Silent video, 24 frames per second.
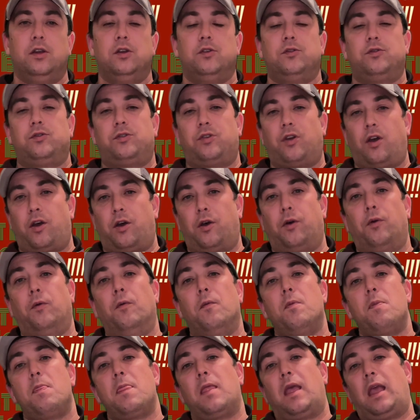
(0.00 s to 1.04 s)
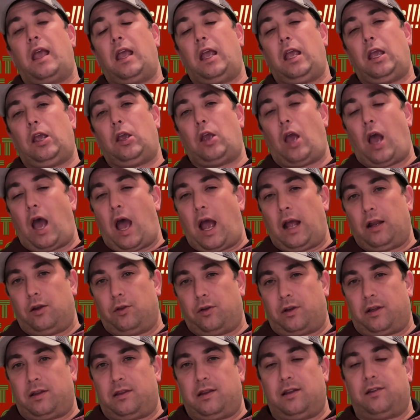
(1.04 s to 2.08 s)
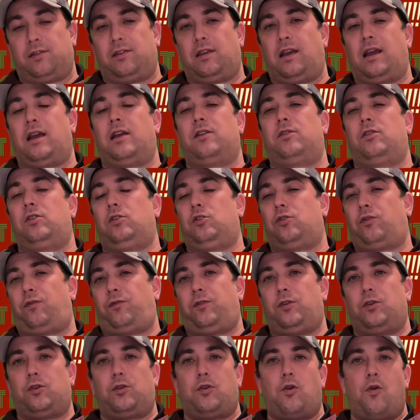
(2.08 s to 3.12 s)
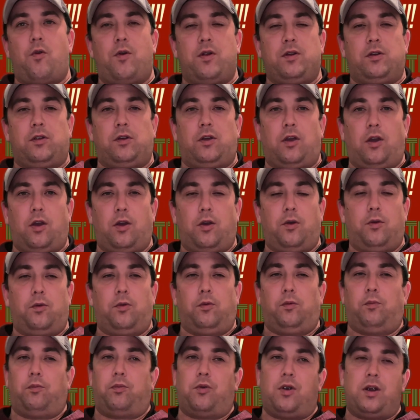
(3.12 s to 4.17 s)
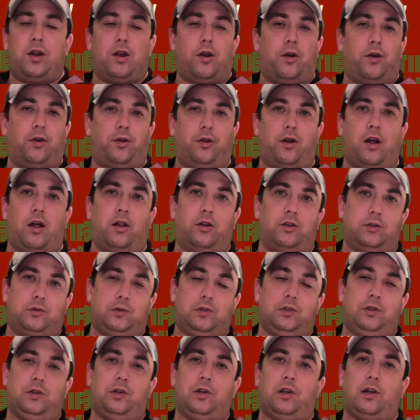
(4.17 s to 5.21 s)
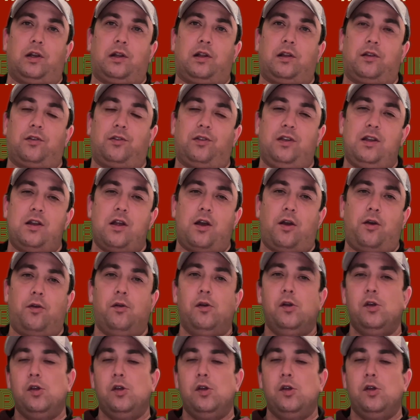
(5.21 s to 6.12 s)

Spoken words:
So I look at this as, if you're going to go bring $100 with you to the casino,